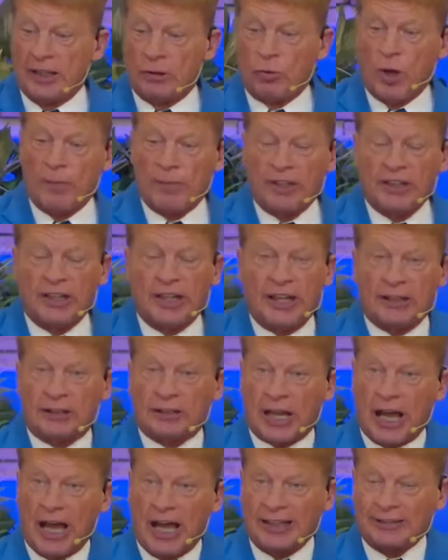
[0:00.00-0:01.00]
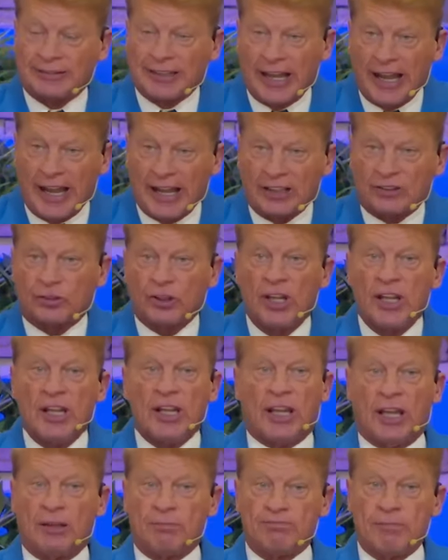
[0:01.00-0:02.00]
and a woman in context
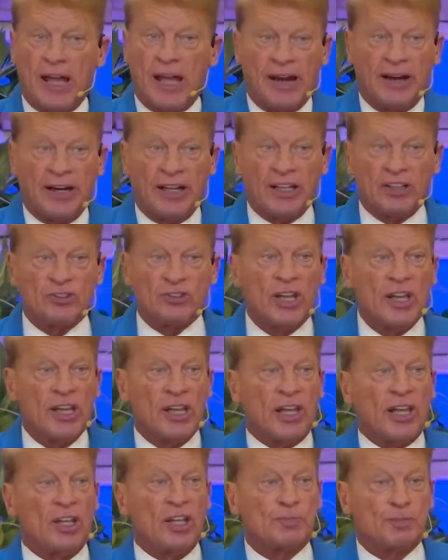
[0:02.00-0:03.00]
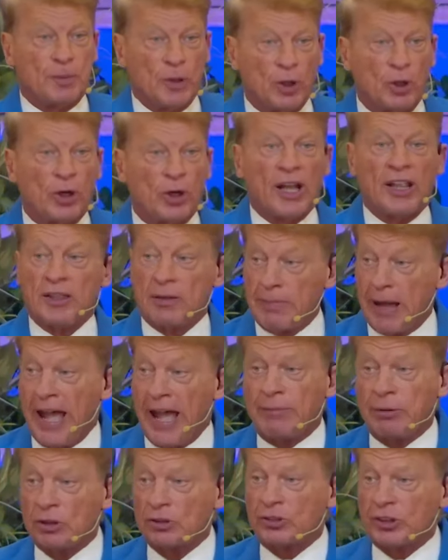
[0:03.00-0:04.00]
in marriage is pure. And the
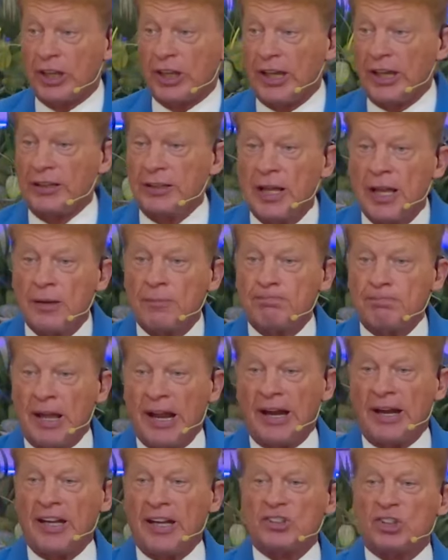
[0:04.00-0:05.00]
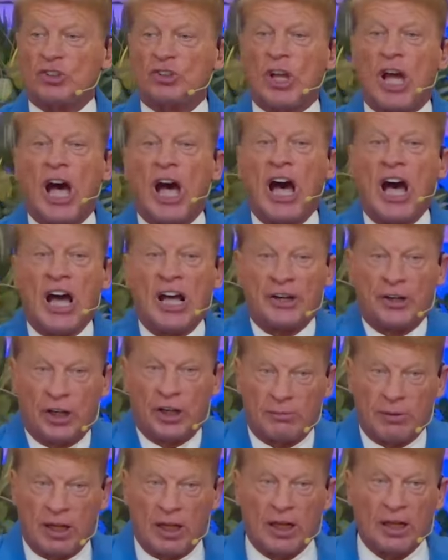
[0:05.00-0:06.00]
Bible said marriage is
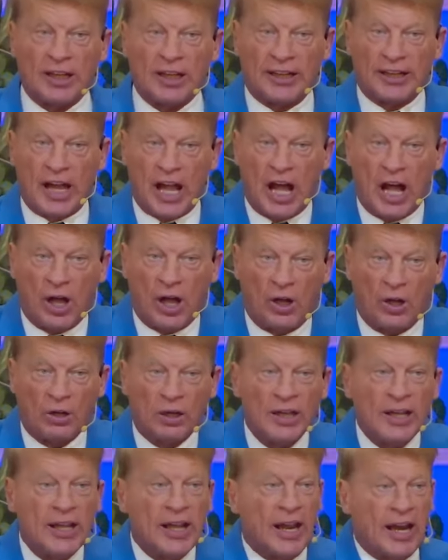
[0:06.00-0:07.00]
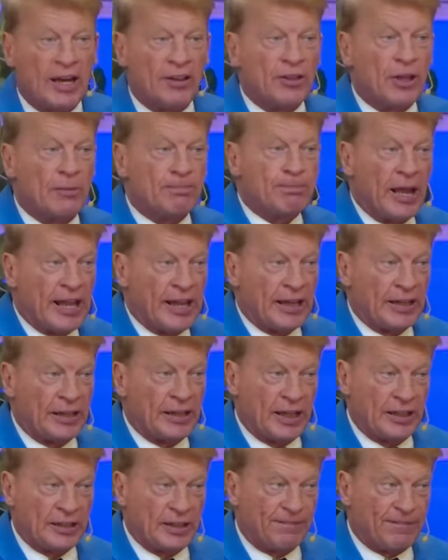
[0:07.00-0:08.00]
honorable in all and the bed
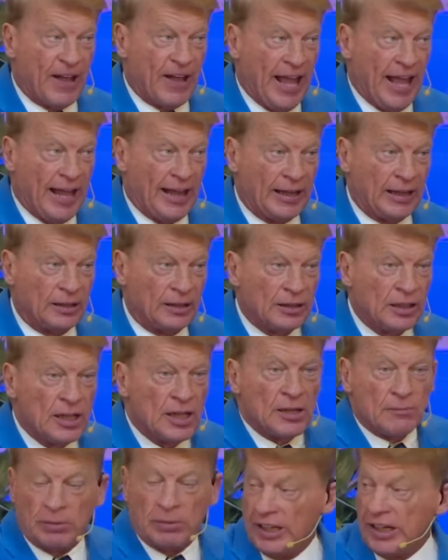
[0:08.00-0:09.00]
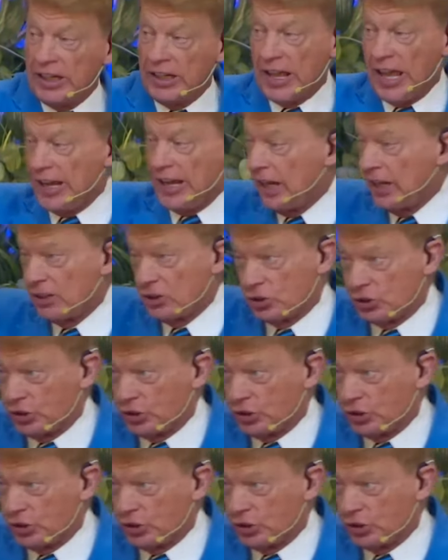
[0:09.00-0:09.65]
undefiled. But any of that other